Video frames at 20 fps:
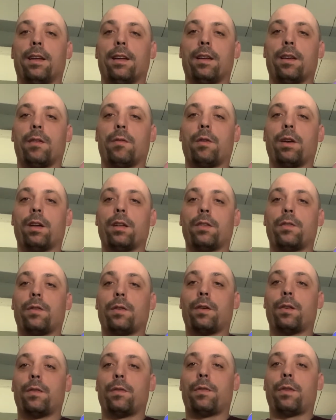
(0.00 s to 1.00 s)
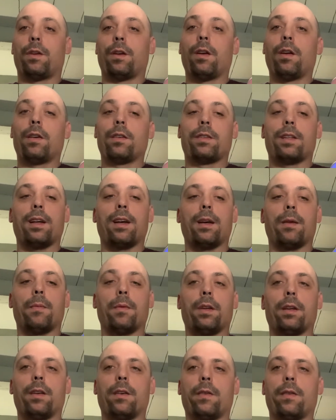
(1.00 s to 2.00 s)
runners for a long time.
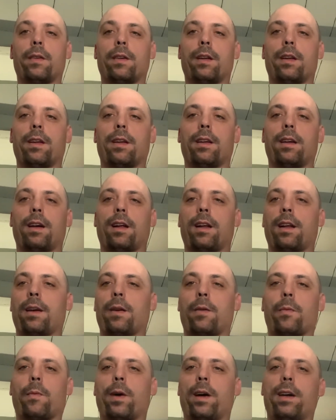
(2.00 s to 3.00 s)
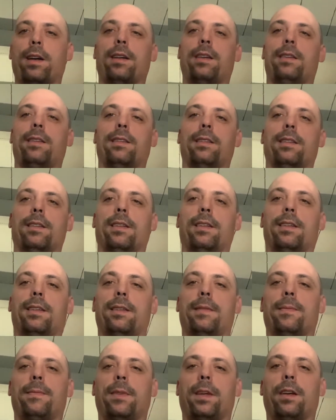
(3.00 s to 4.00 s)
I like wired
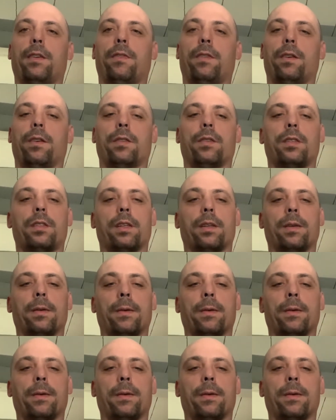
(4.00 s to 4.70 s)
earphones.